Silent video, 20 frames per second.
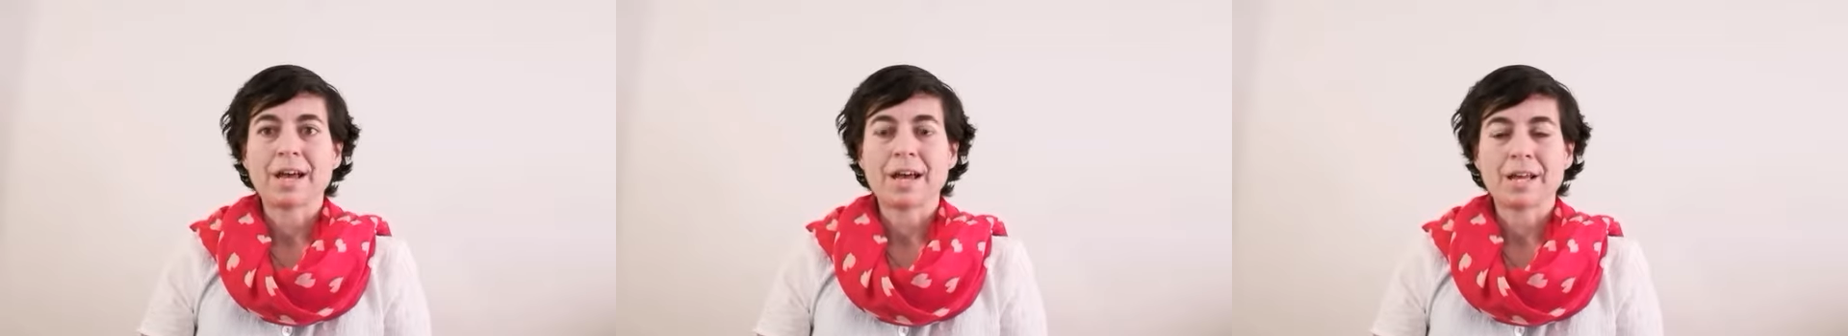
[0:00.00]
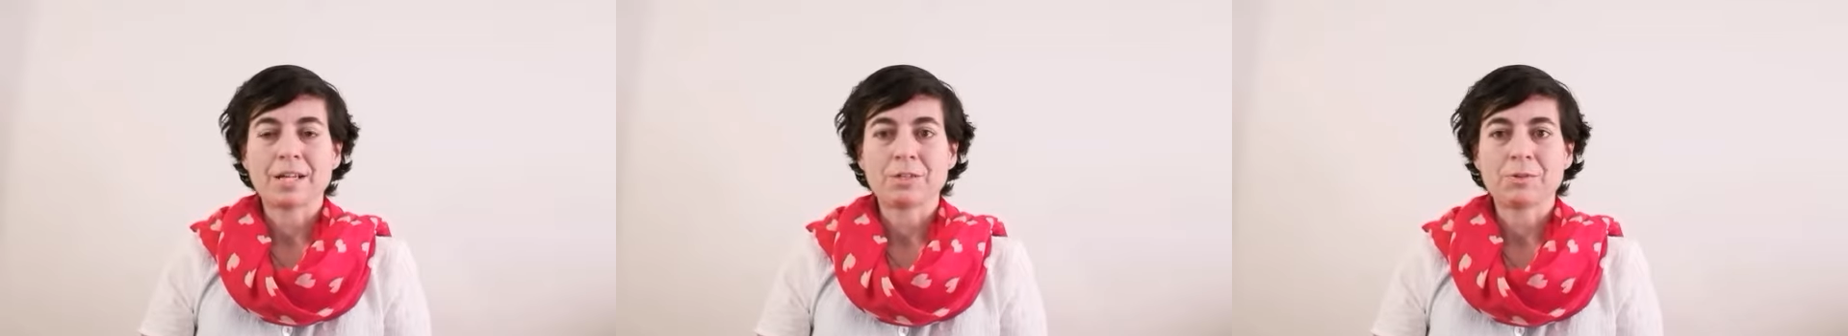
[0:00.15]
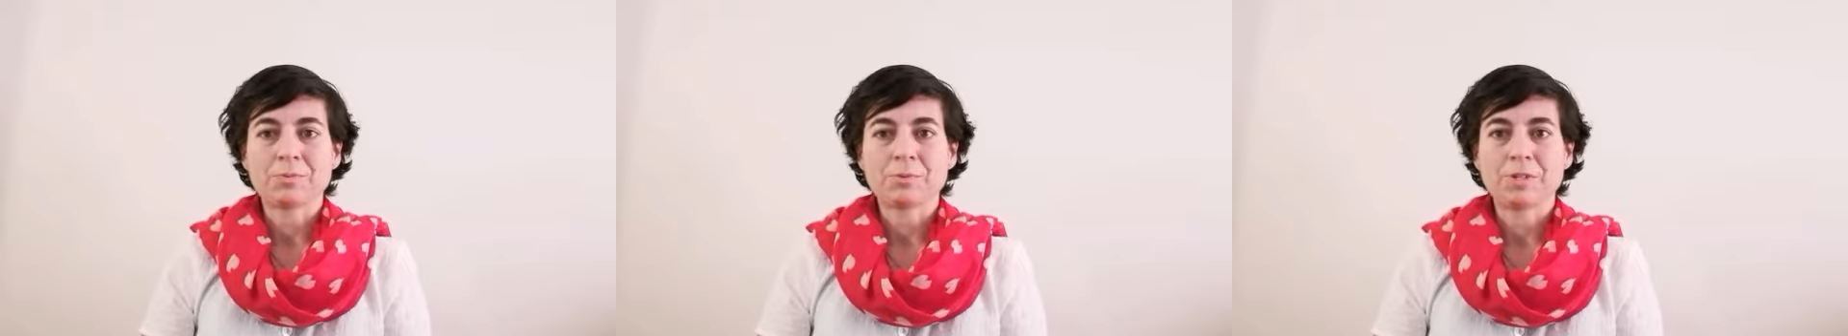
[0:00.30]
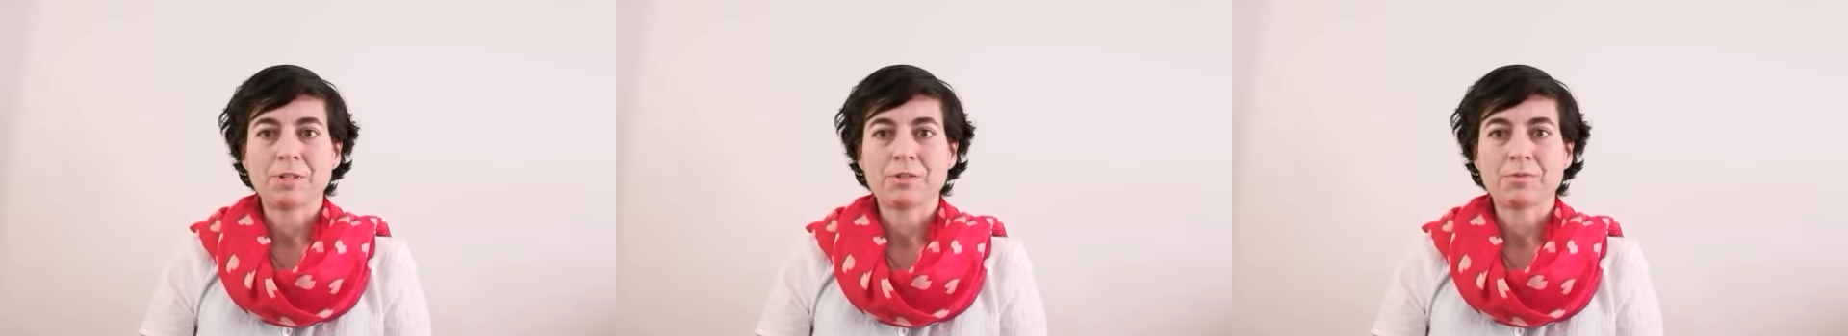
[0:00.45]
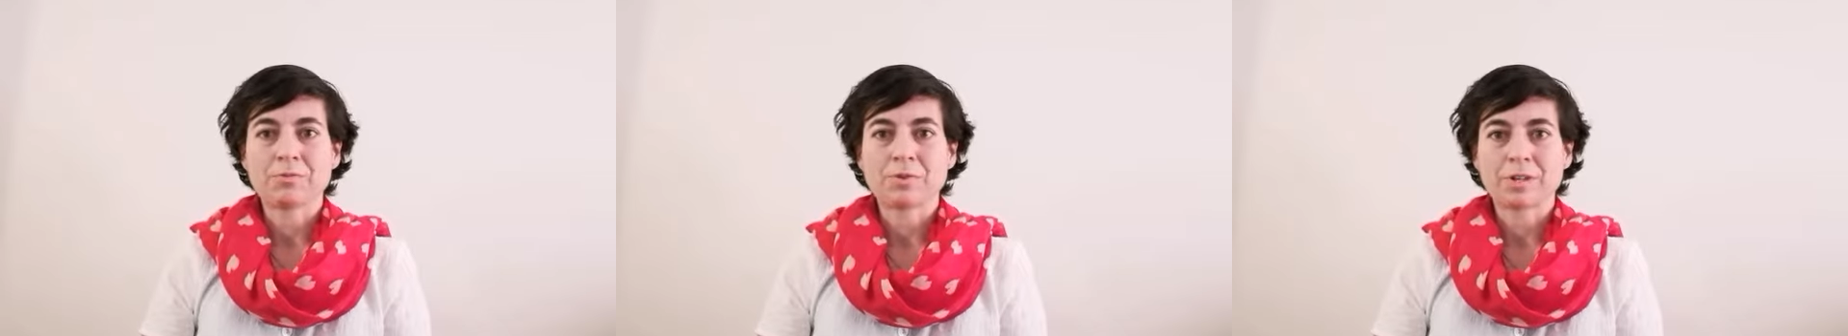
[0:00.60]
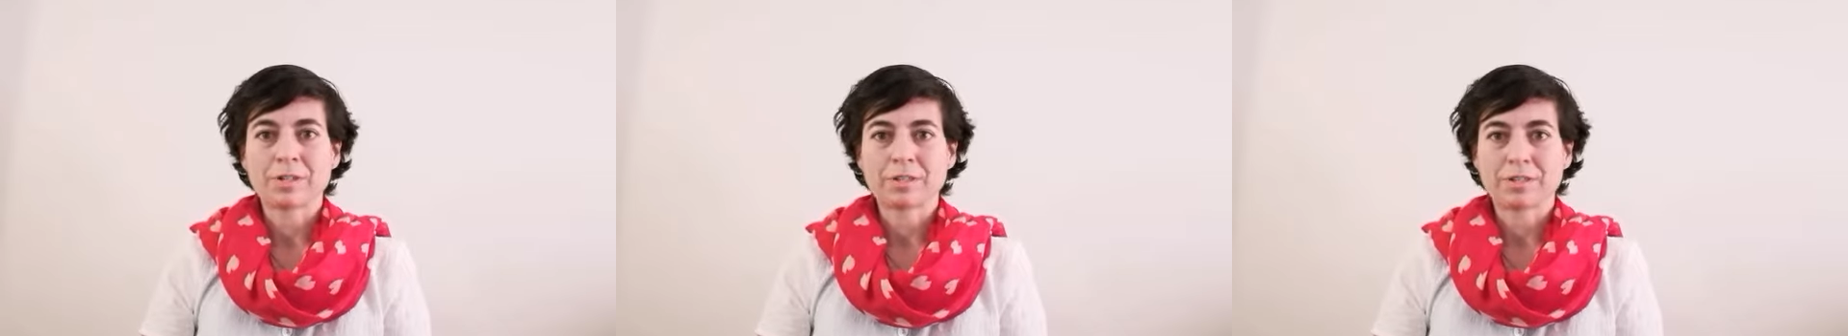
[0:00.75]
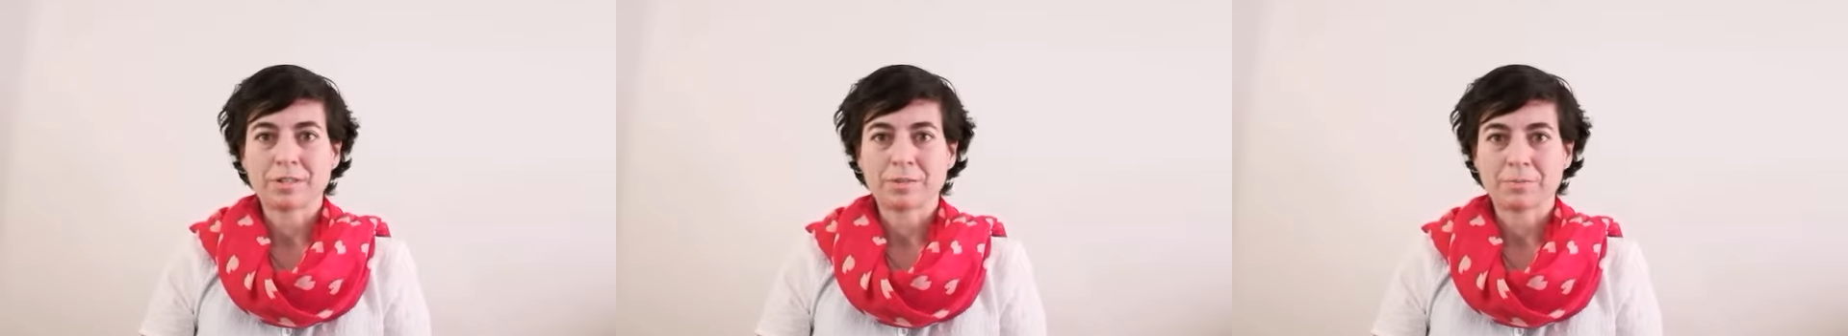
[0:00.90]
has been
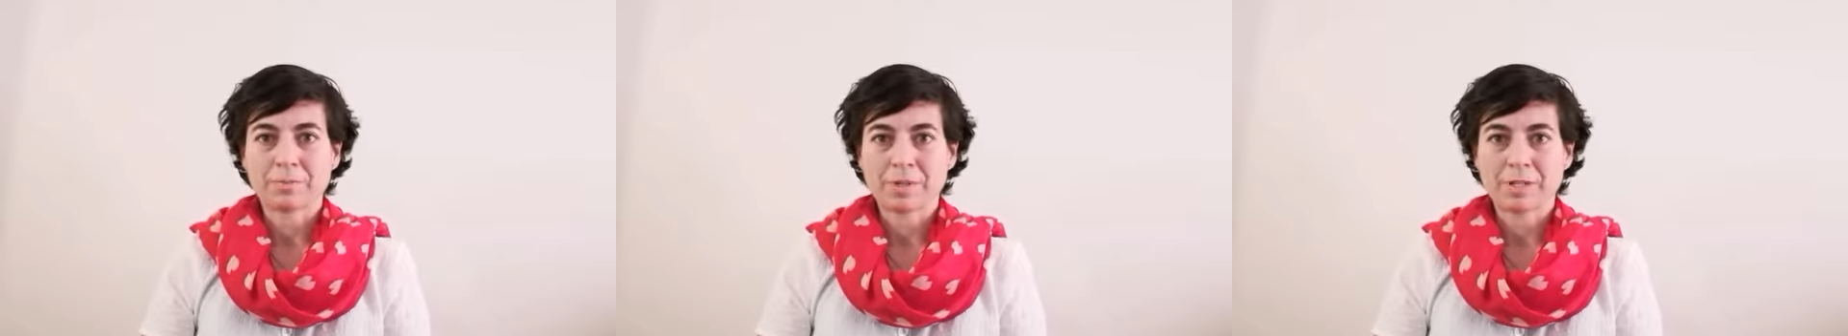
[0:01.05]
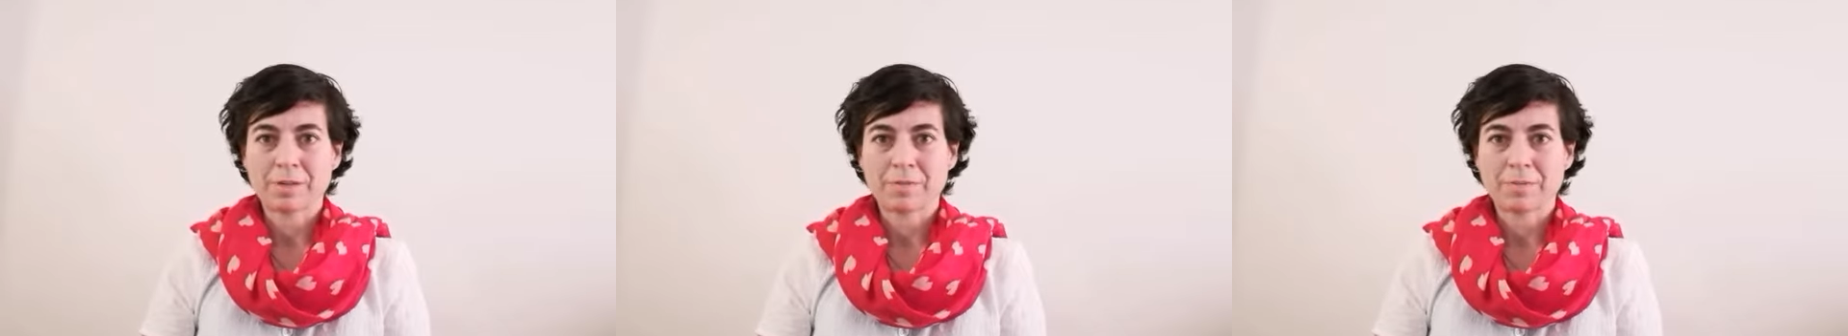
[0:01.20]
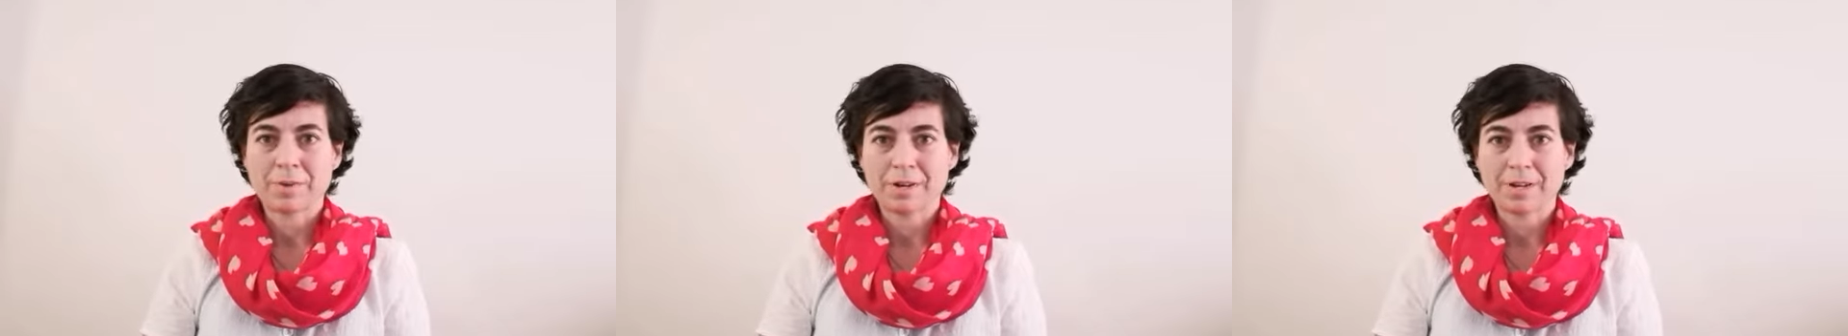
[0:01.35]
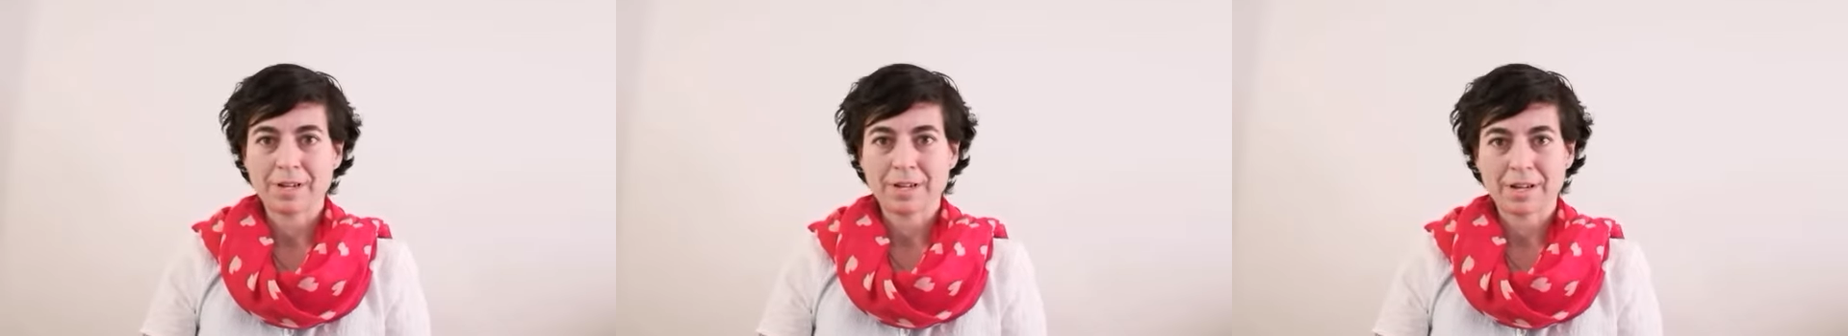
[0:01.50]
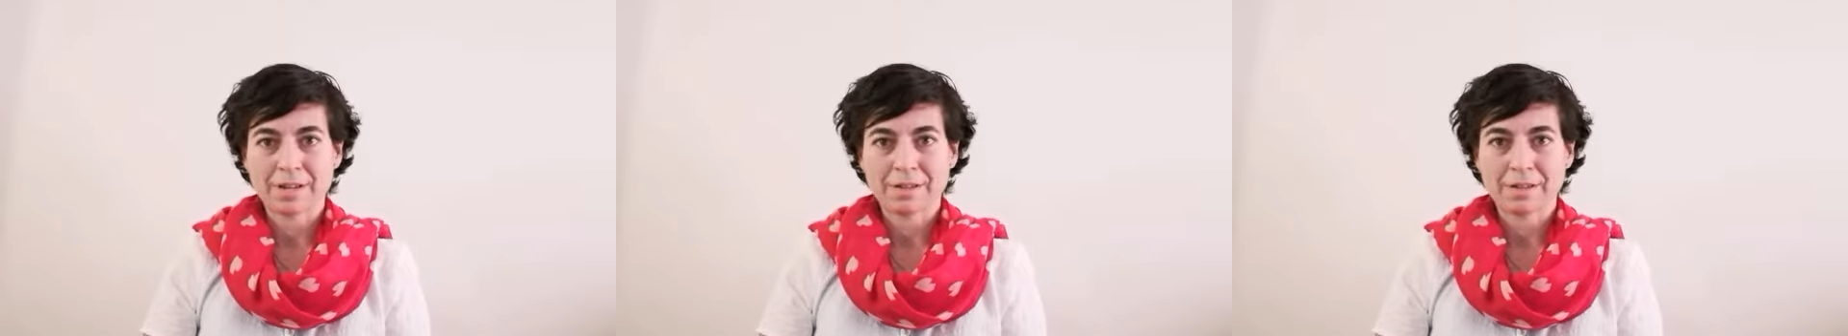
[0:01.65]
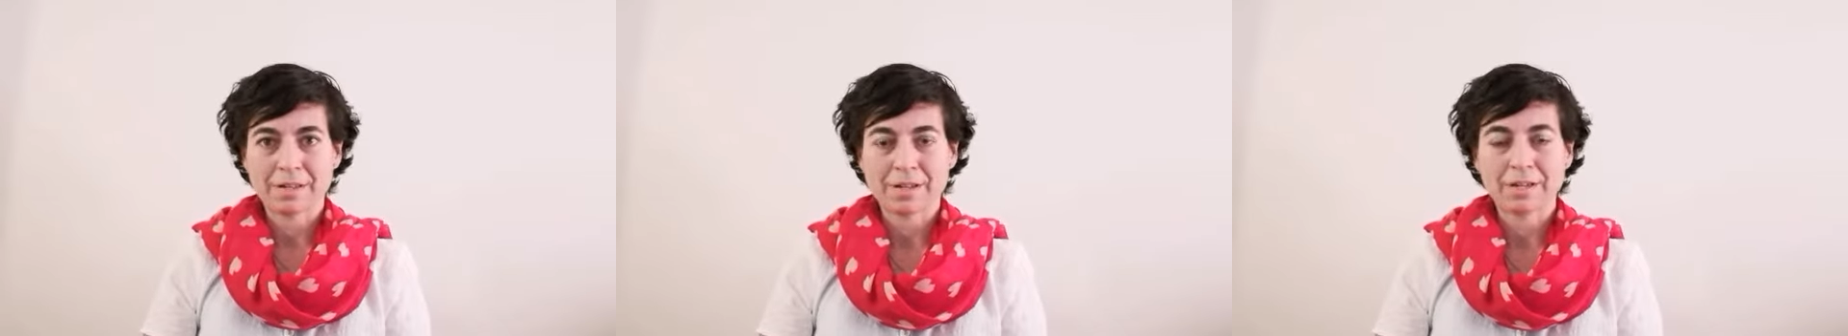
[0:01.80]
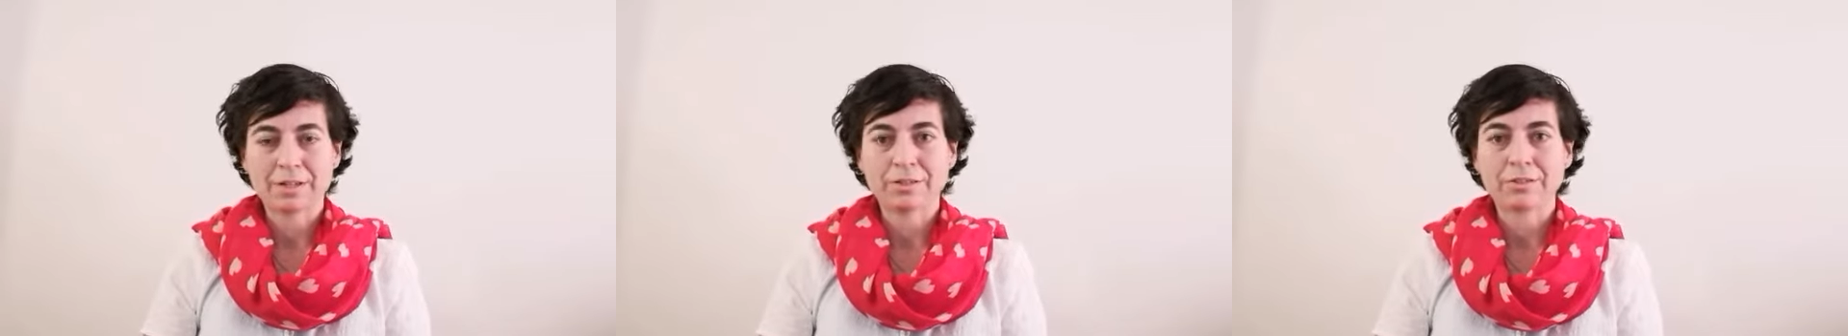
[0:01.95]
granted by the
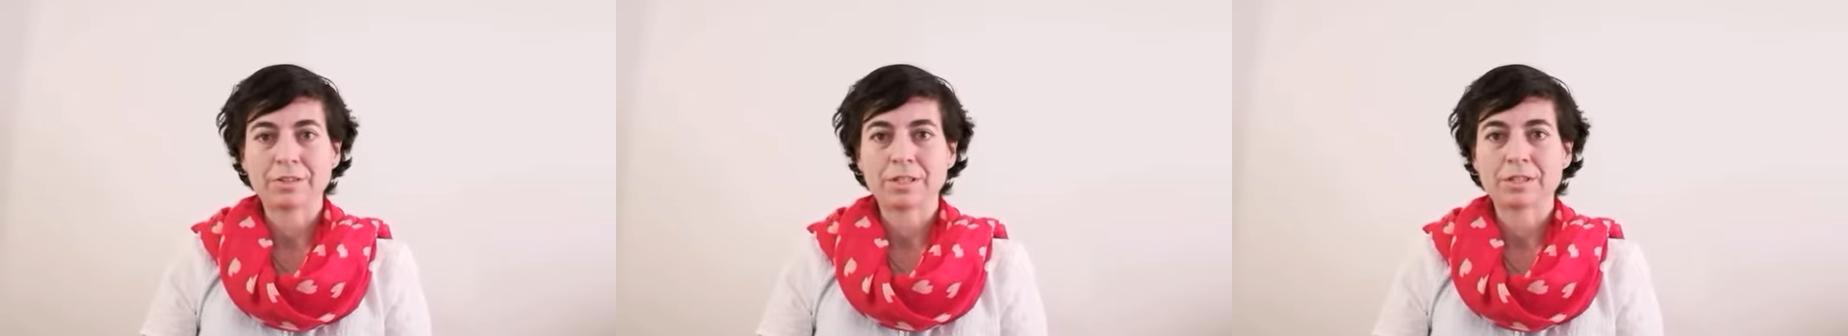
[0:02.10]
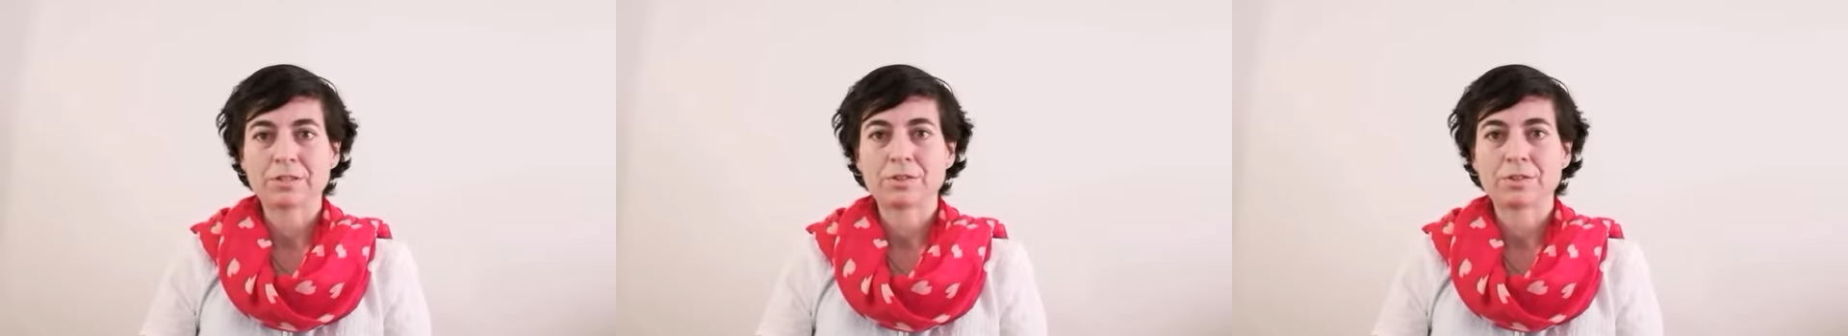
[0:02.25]
American Thyroid